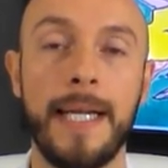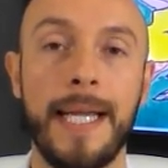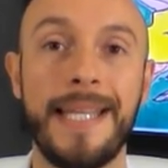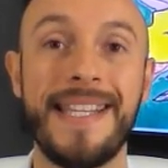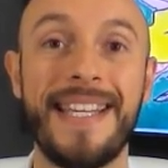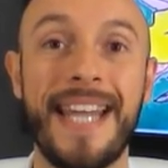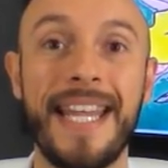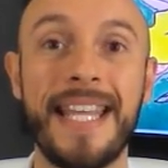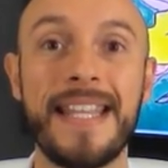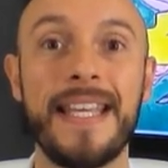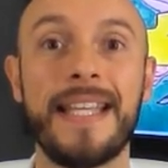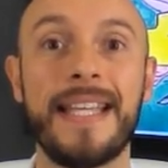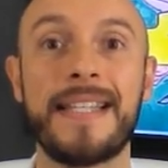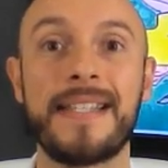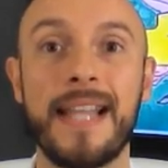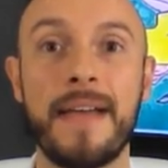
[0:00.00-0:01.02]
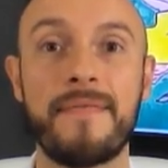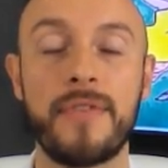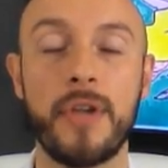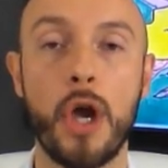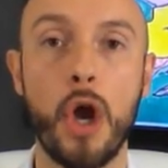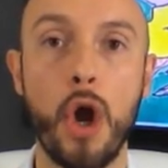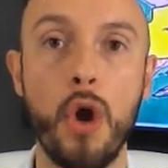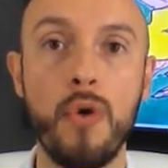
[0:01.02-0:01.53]
And then anything that's
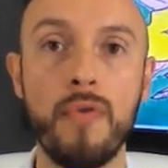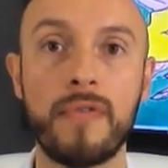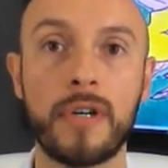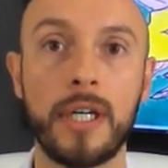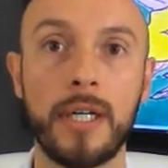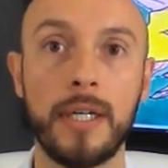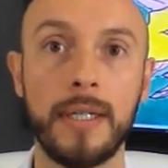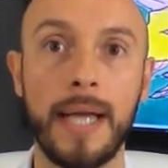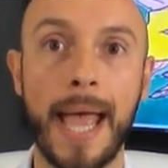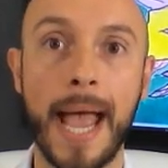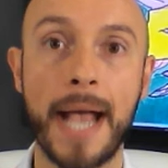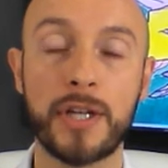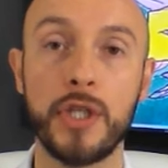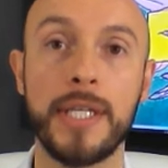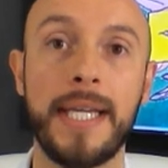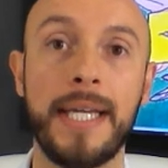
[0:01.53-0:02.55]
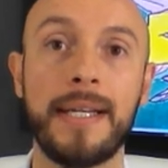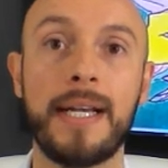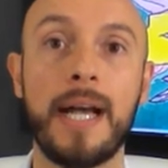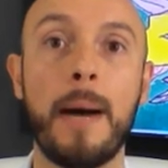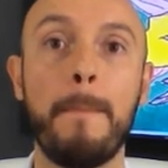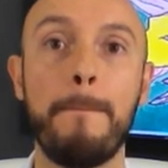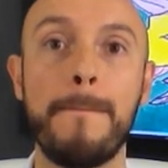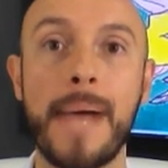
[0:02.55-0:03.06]
left over actually can
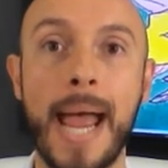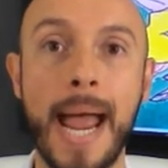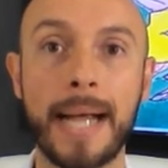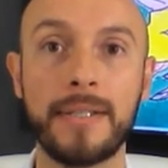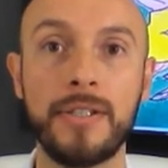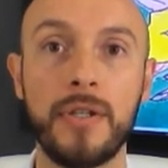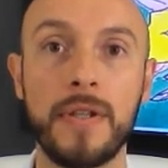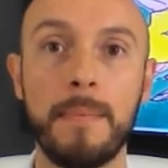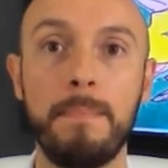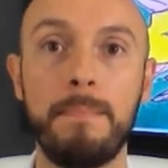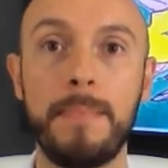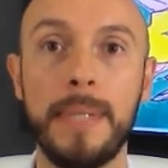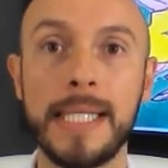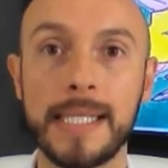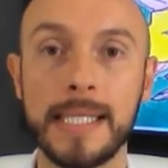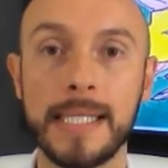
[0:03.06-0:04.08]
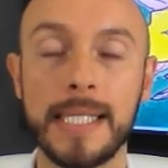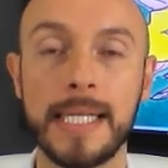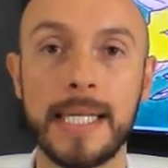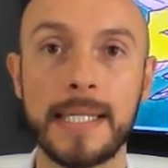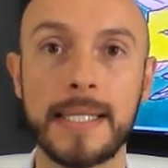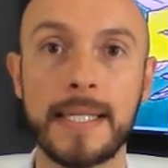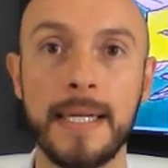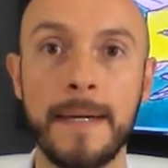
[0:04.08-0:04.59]
come back to the
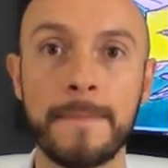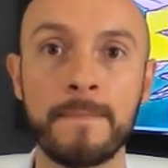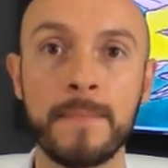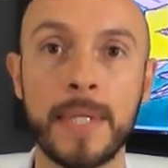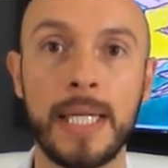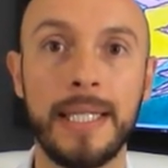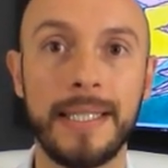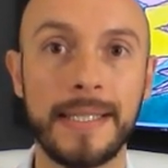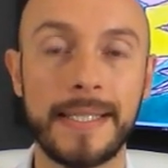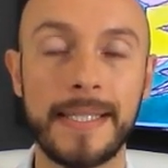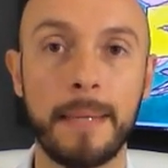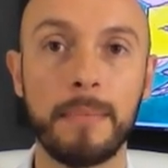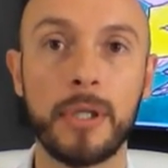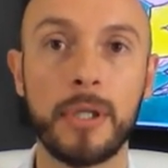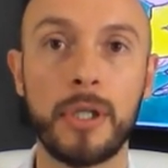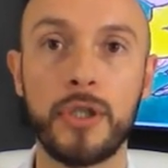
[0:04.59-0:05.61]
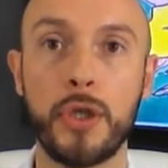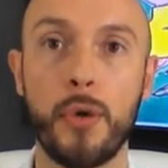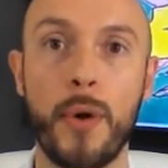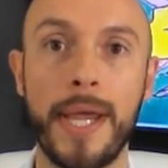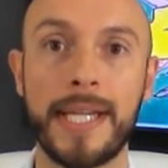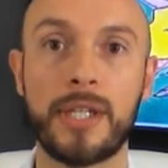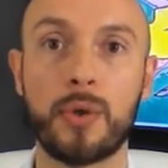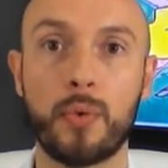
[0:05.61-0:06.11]
business, similar
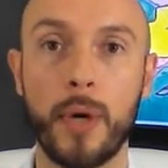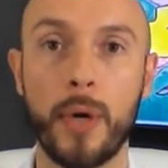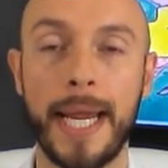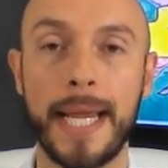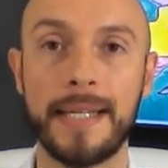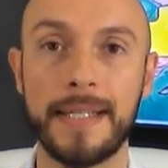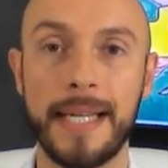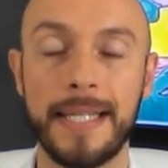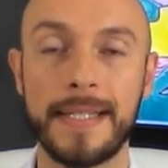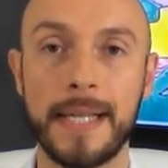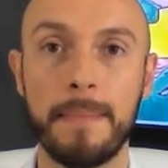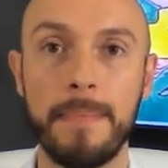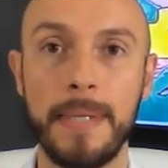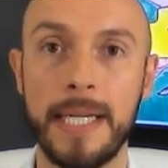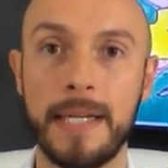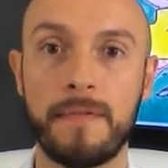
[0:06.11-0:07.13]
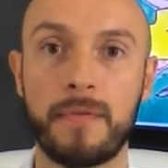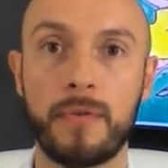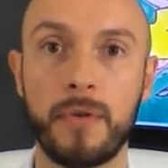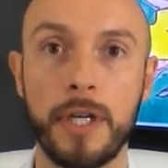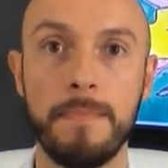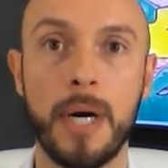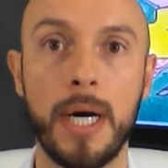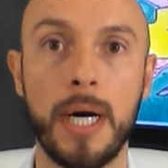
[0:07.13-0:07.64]
to a grant. It ends up being
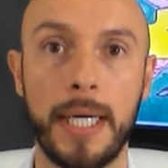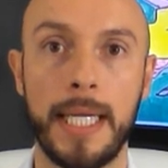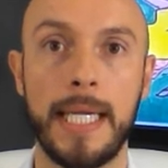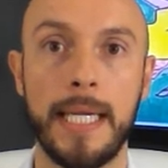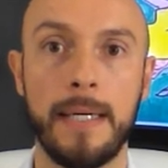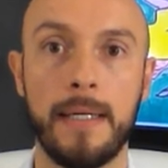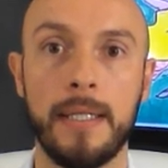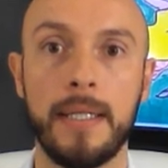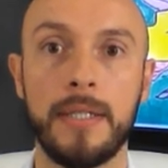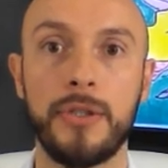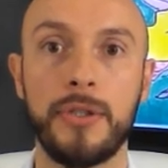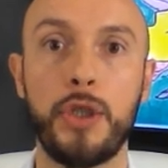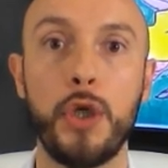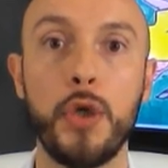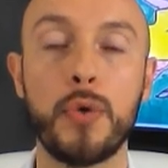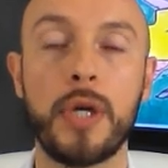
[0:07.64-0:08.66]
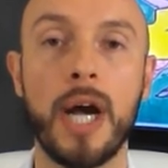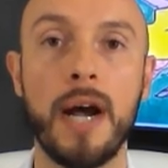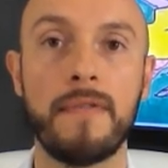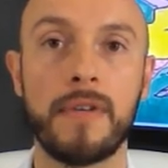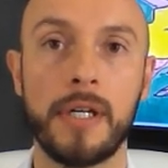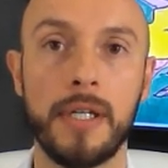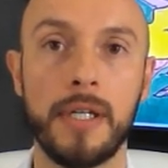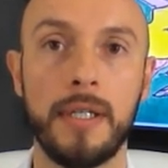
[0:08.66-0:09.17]
free money to
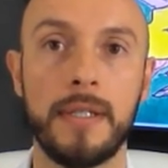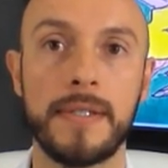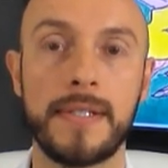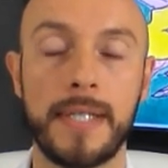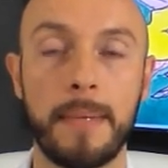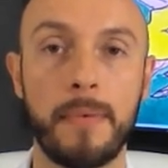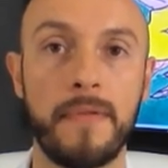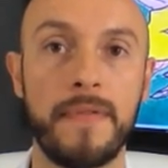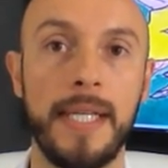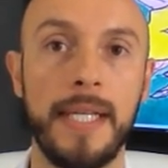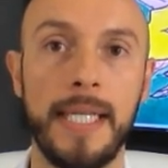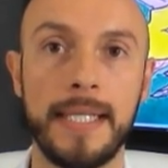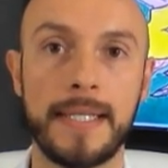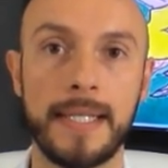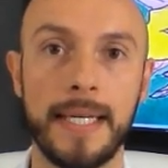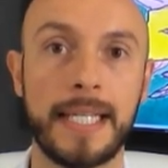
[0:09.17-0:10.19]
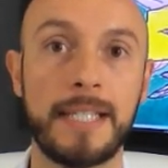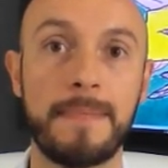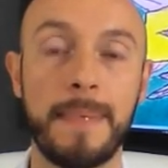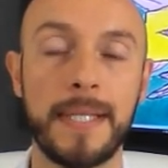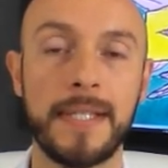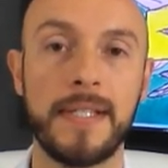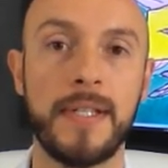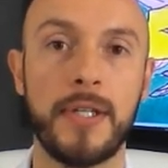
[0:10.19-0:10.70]
cover some of these
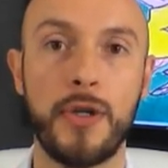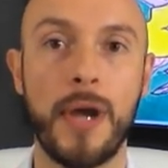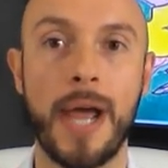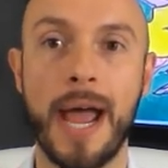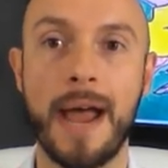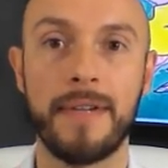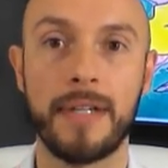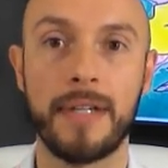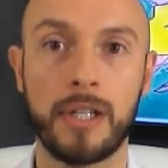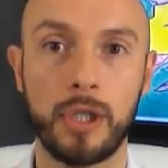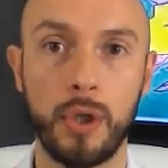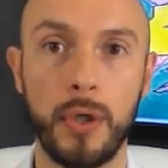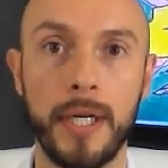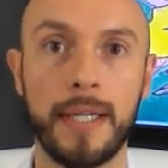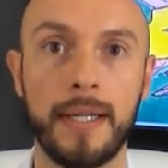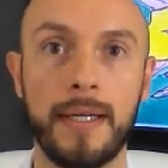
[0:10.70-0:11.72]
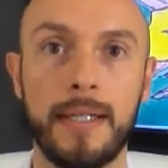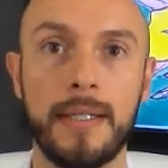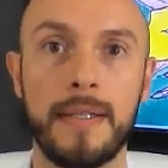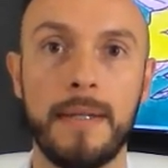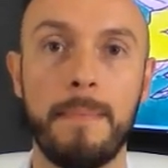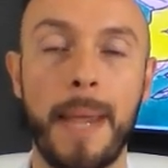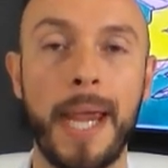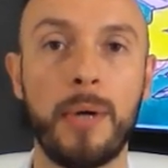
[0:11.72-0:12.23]
expenses that you have, including
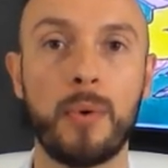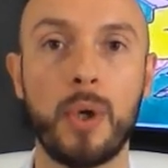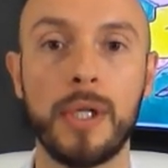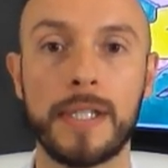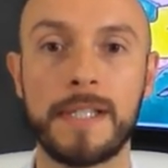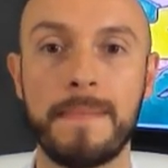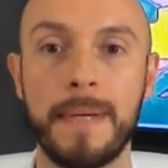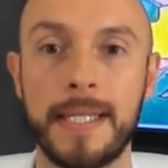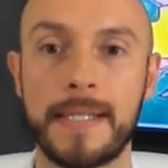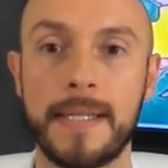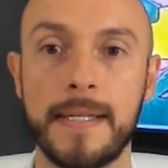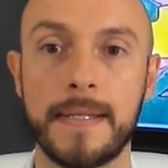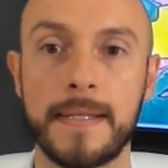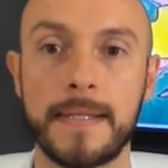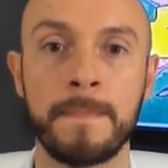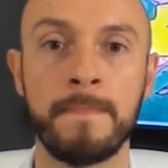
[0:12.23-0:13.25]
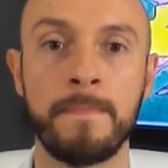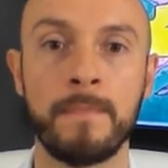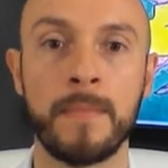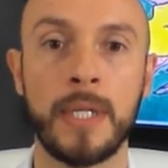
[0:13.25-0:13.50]
the payroll expenses.